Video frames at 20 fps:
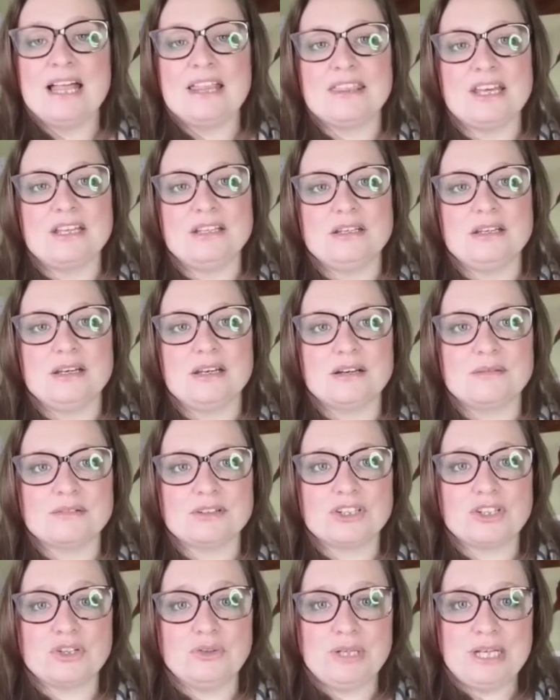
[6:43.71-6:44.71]
then
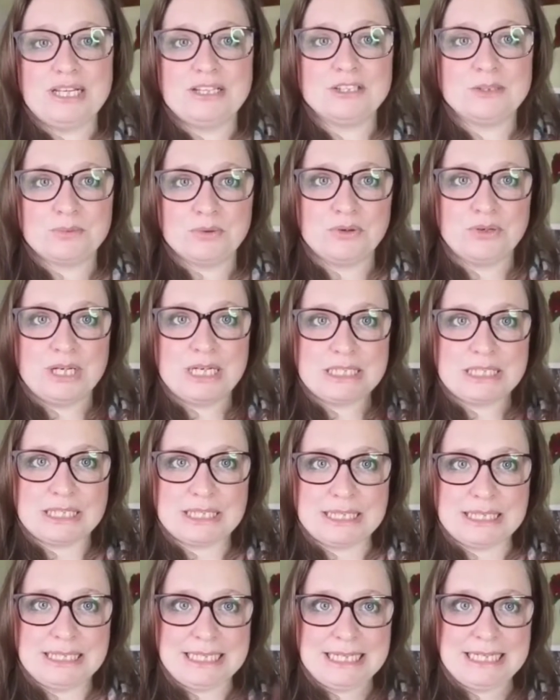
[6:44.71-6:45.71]
you need to prune it to
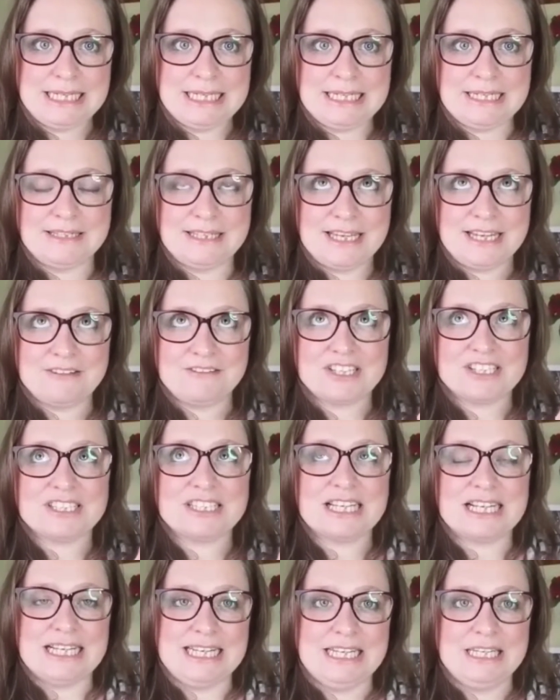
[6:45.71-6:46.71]
the nearest
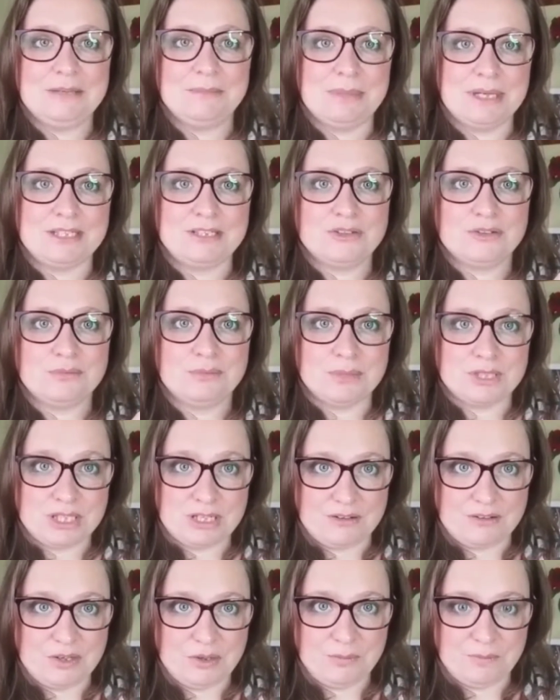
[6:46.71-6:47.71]
clean bit of
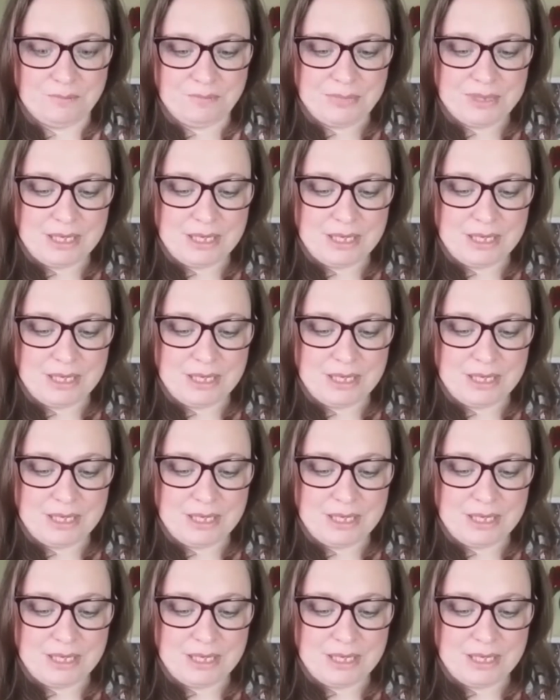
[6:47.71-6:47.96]
material.